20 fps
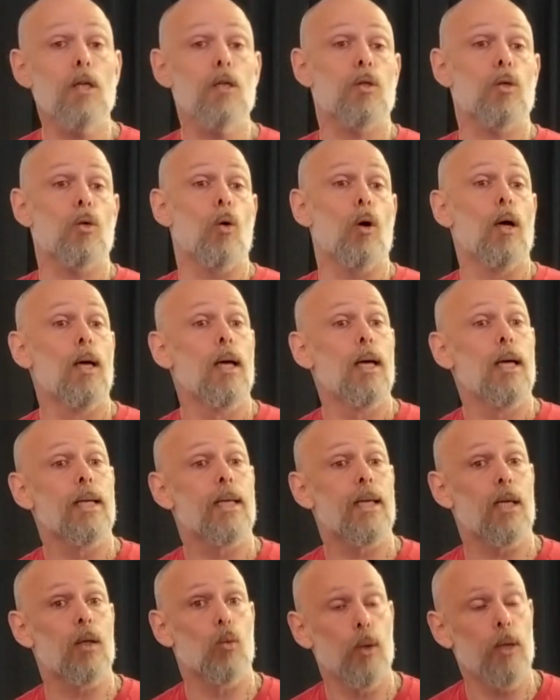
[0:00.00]
So
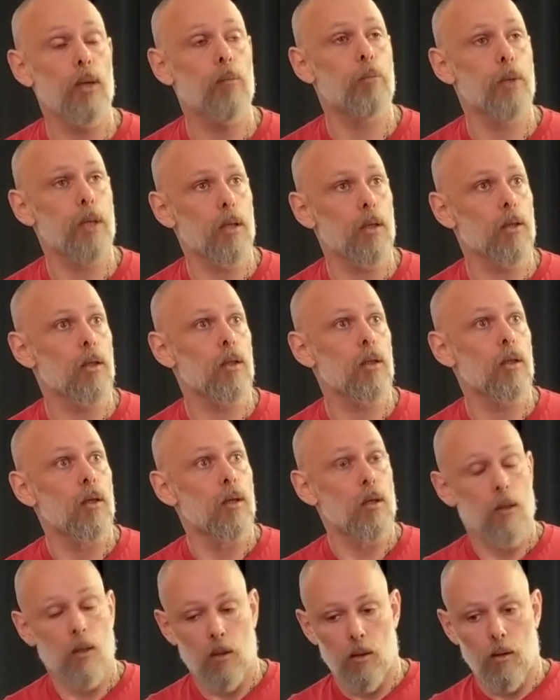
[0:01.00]
can we build
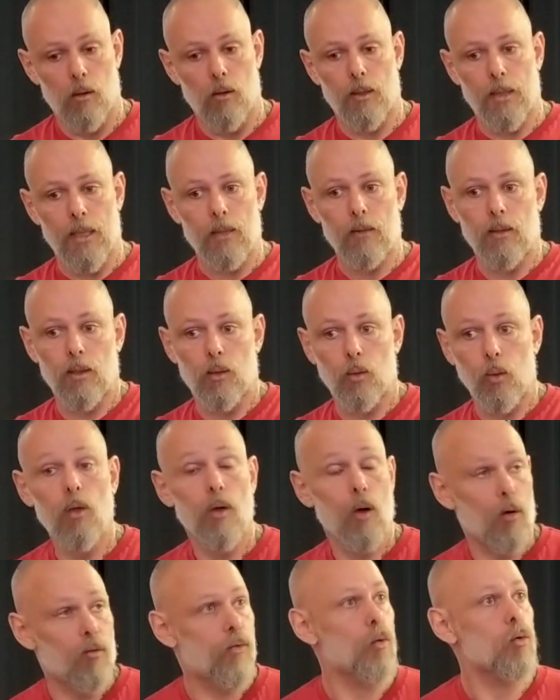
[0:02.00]
that
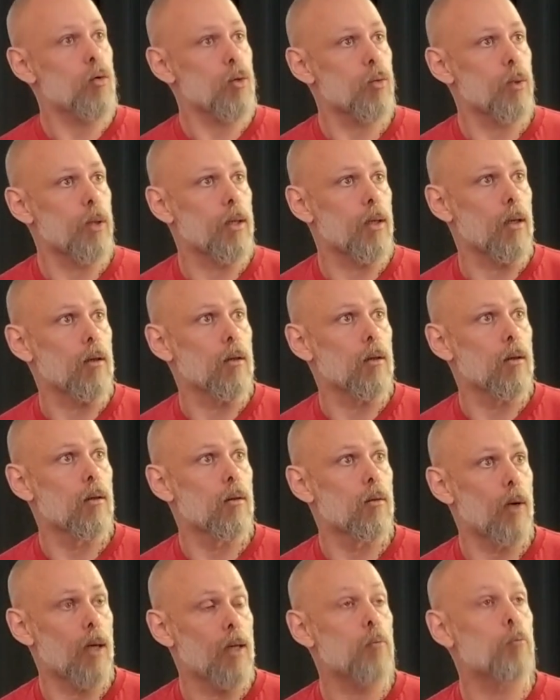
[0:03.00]
network? Of course we can,
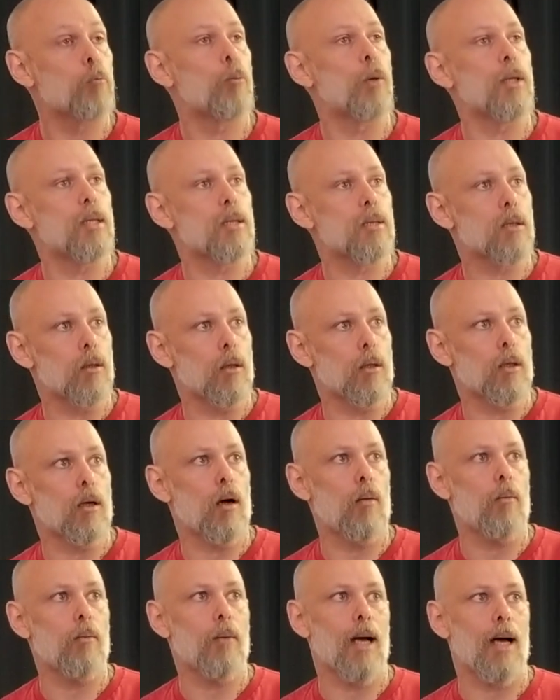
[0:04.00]
right? But it's going to
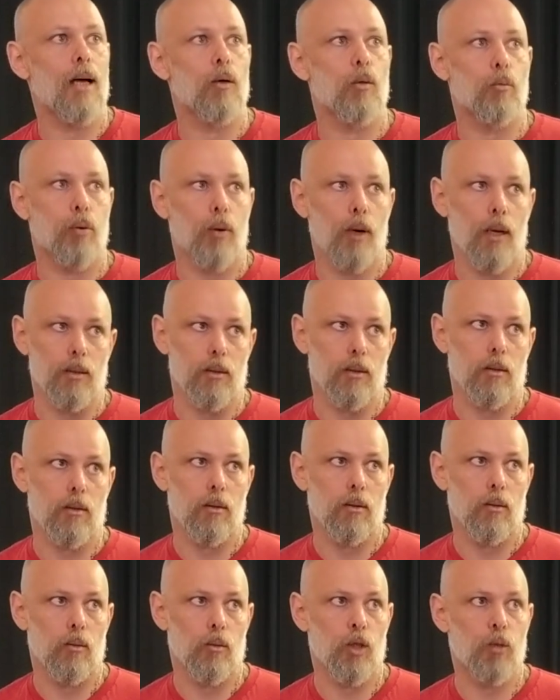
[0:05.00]
come at a price.
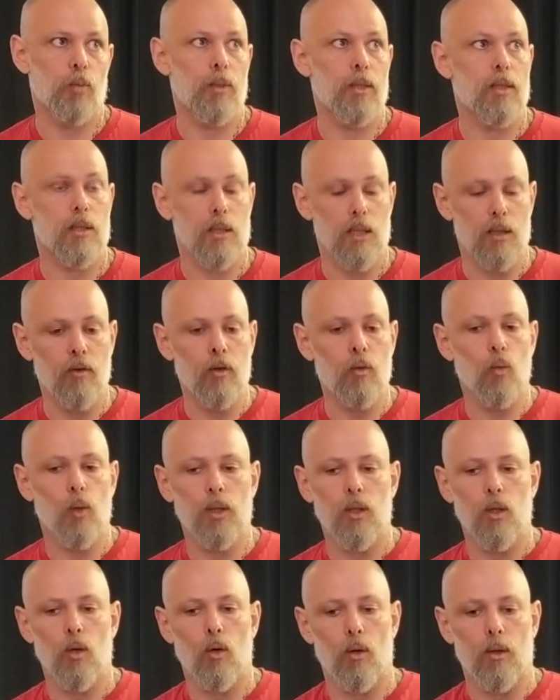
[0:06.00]
Which means even
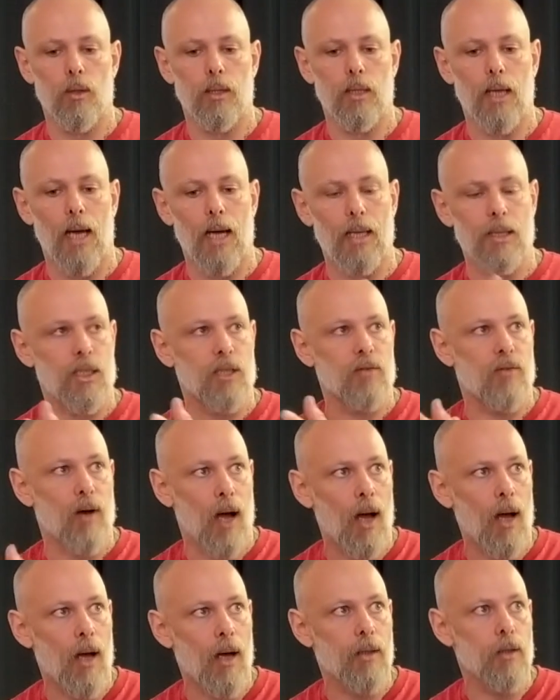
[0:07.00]
when you're on the active
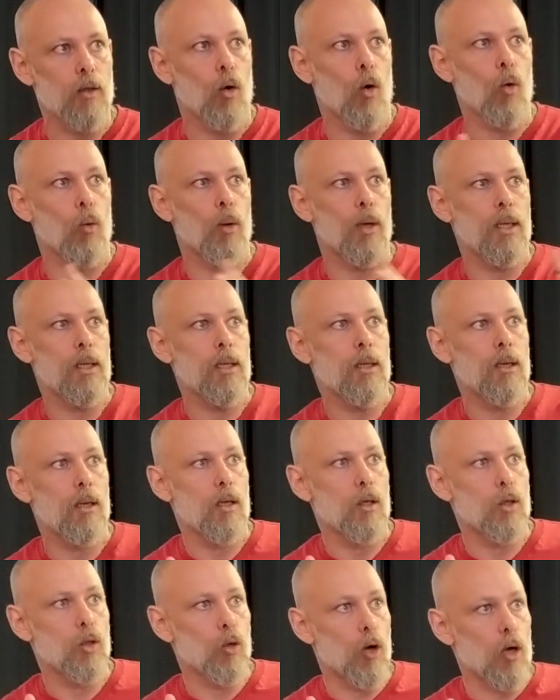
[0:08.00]
I,
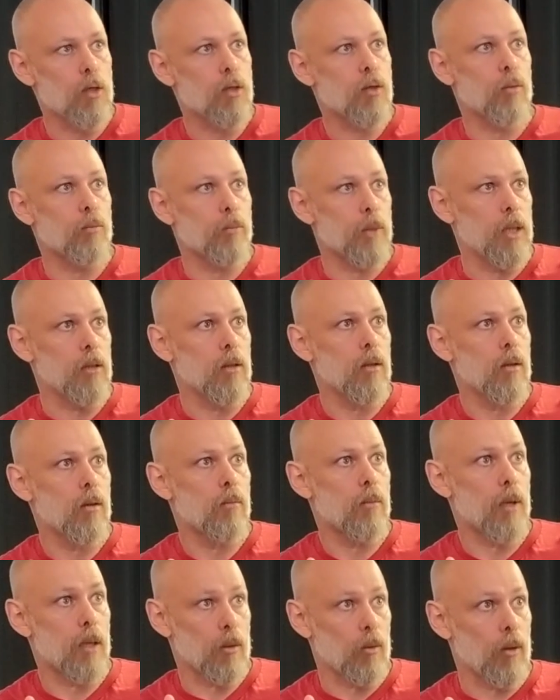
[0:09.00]
you lost the me,
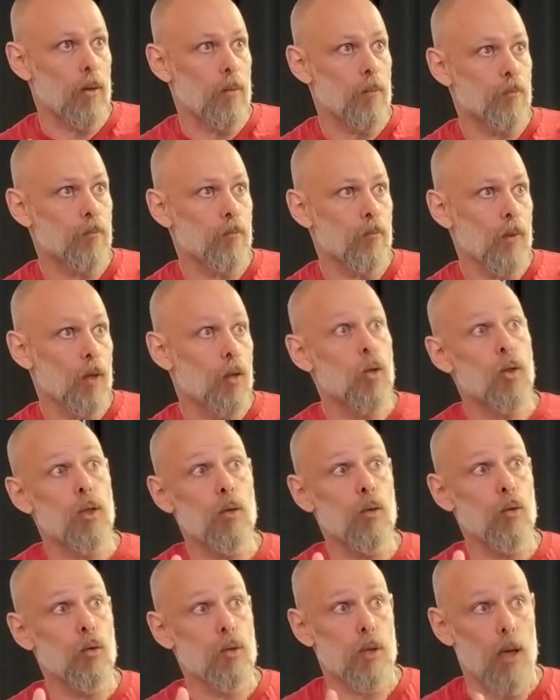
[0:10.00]
by the way. You
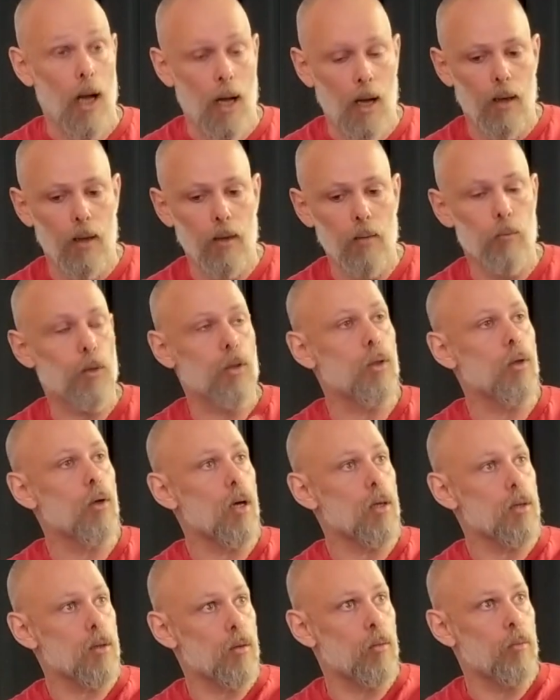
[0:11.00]
didn't lose the I, but you
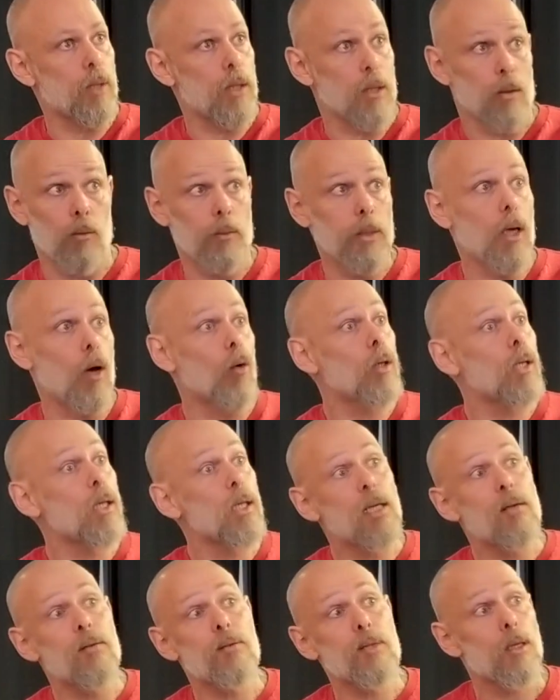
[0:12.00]
lost the me. The me only
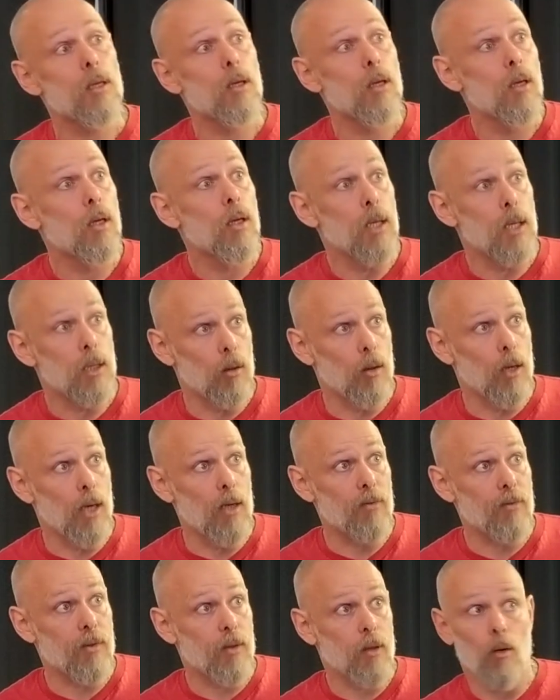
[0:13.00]
lives in the
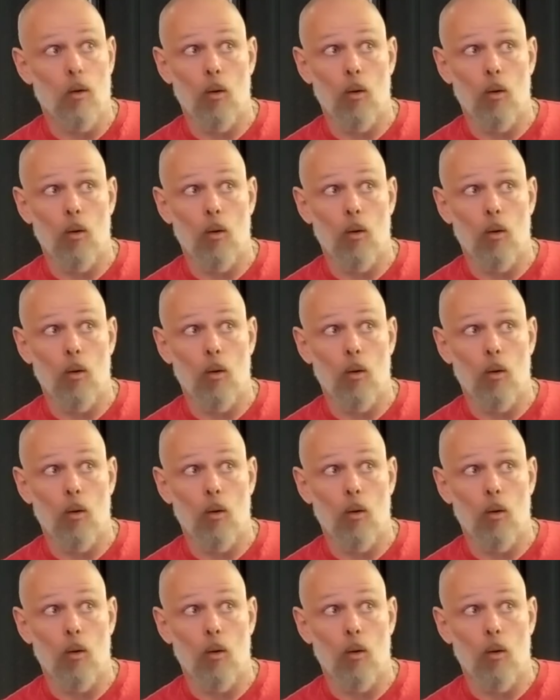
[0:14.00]
left,